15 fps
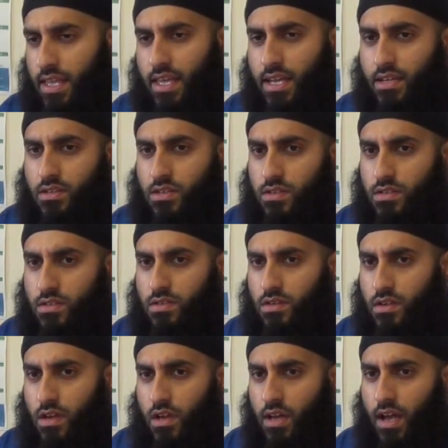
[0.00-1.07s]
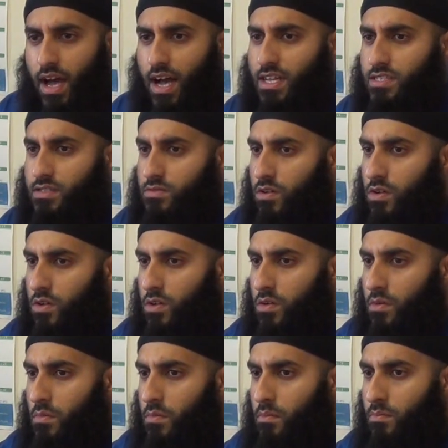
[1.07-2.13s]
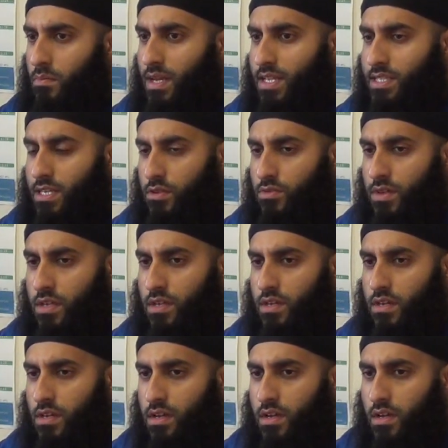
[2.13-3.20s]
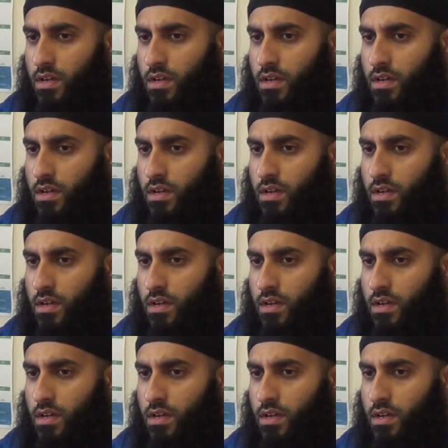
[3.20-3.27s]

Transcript: England has military